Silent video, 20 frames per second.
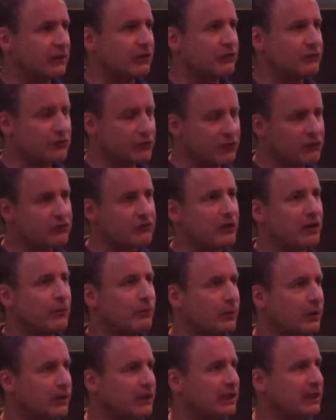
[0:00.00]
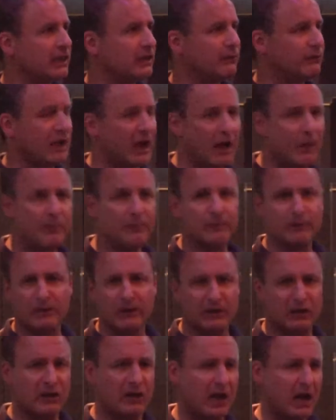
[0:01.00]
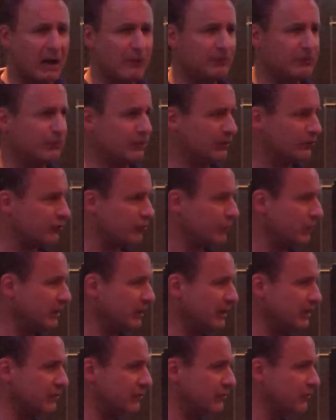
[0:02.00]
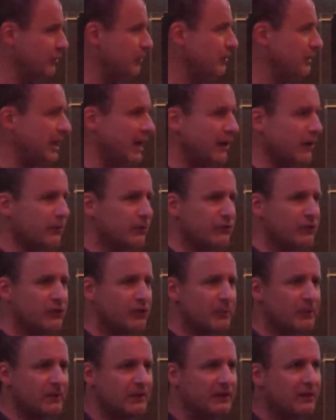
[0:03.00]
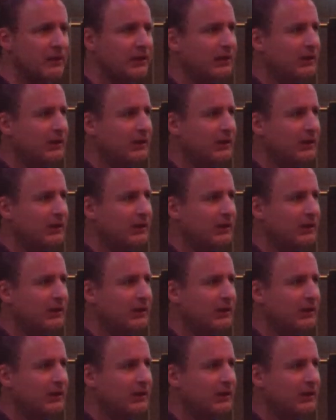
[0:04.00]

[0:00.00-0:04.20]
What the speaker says: It's just not working. And we're at COP, what, 22 now or something?